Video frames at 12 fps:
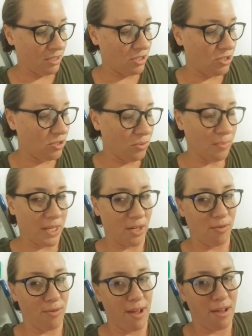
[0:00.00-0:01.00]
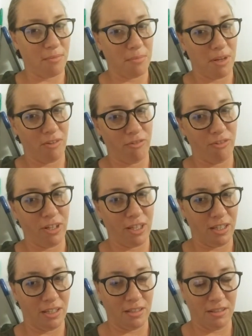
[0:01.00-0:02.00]
zooming around my
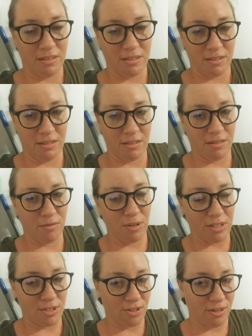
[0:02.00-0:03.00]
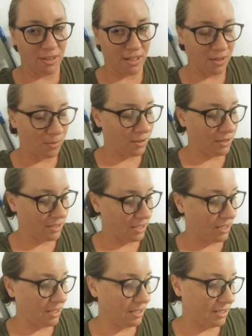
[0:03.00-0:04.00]
freaking restaurant that I worked
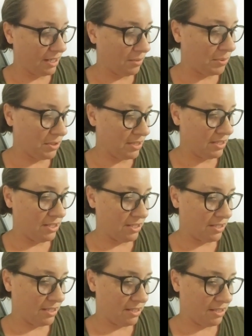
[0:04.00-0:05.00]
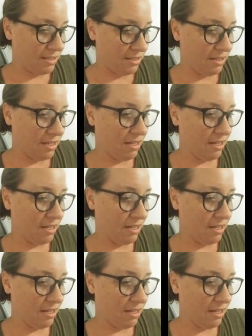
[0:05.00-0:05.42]
in and able to just